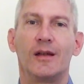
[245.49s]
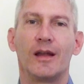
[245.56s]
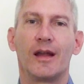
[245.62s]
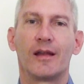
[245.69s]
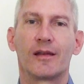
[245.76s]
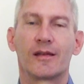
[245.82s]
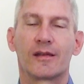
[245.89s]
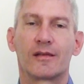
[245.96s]

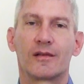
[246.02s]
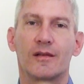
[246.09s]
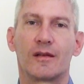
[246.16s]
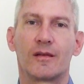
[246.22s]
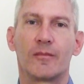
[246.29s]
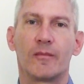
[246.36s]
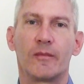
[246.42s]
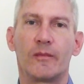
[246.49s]
and
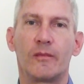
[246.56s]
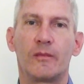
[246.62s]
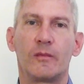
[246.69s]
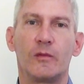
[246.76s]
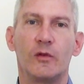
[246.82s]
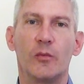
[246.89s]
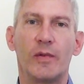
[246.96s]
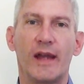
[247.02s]

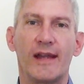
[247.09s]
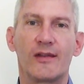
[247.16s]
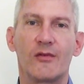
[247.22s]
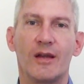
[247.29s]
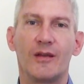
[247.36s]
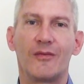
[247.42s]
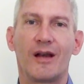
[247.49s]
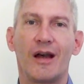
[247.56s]
you pay
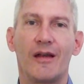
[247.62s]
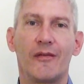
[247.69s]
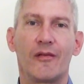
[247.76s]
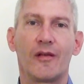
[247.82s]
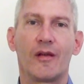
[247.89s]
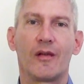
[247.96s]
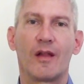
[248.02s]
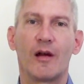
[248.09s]

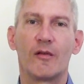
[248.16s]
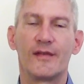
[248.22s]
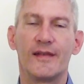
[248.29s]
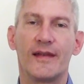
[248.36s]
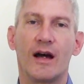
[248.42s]
25,000